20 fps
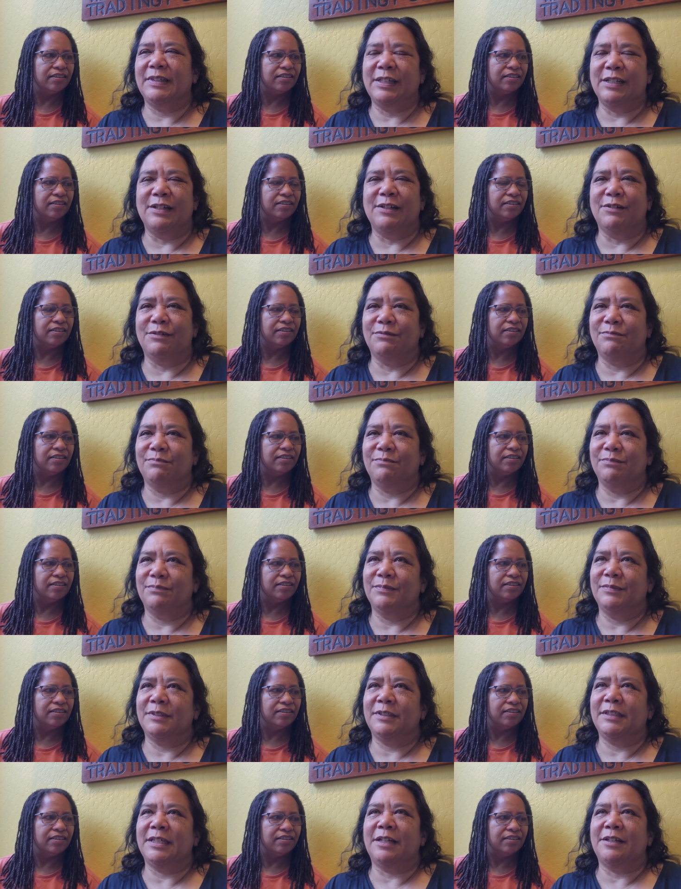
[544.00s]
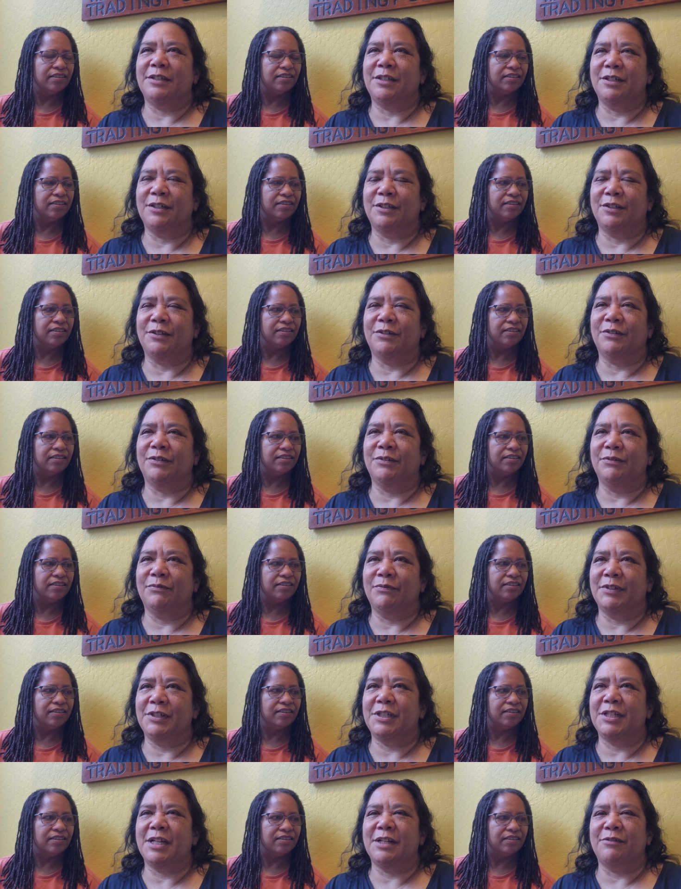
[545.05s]
Speaker 1: you know, cellular
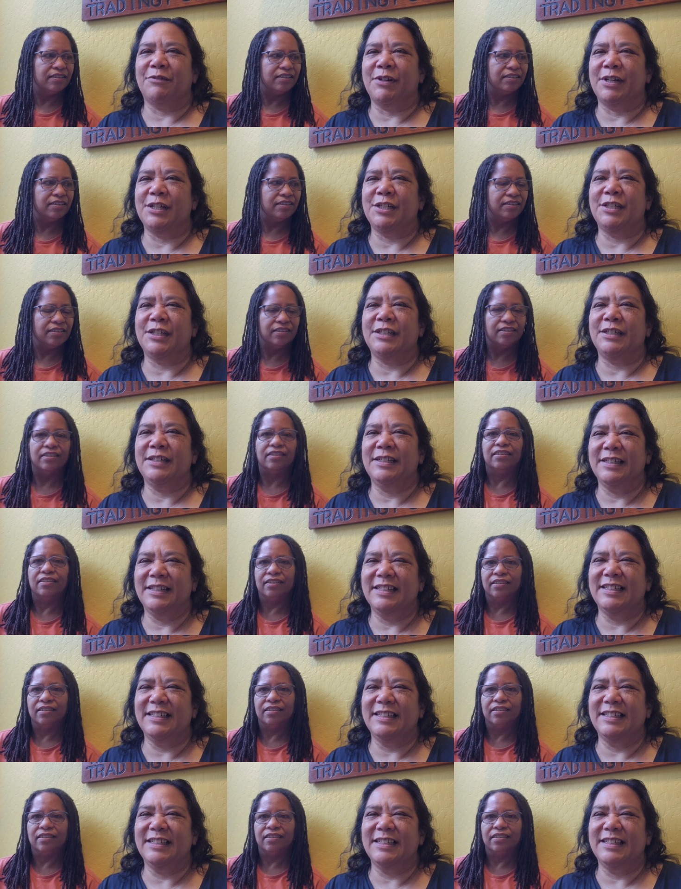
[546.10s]
regeneration